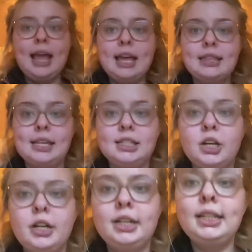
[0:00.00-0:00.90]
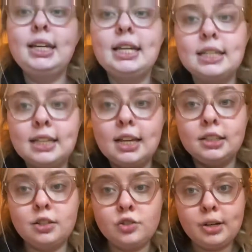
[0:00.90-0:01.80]
this hoodie. It
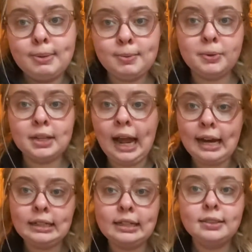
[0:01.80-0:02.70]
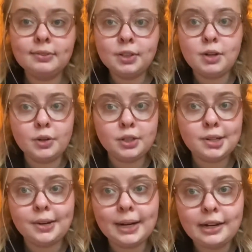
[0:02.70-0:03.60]
says, treat people with kindness. If you know, you
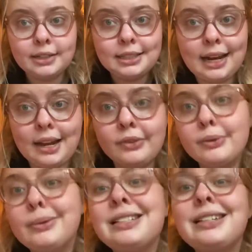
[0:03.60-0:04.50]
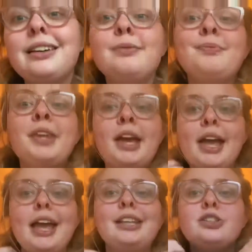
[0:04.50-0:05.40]
know. Harry Styles, what's up?
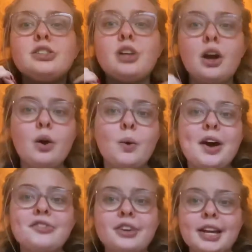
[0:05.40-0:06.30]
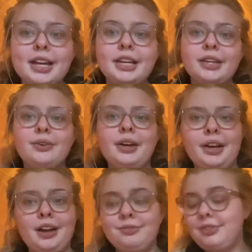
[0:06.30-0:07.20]
It's so freaking cute
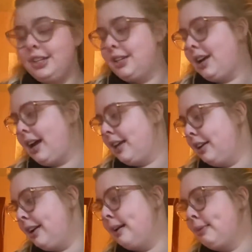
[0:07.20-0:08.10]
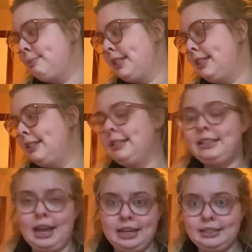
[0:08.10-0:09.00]
and comfy. I am
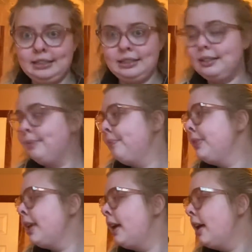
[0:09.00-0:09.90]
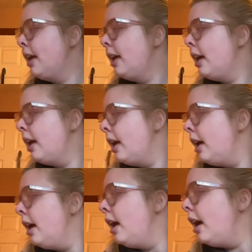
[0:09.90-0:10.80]
obsessed.
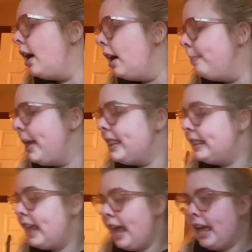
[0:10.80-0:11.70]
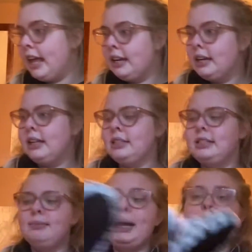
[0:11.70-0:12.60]
Um, and then, let's
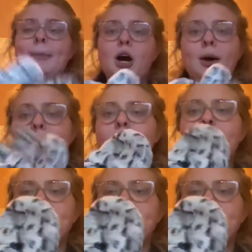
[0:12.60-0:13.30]
see, my mom got me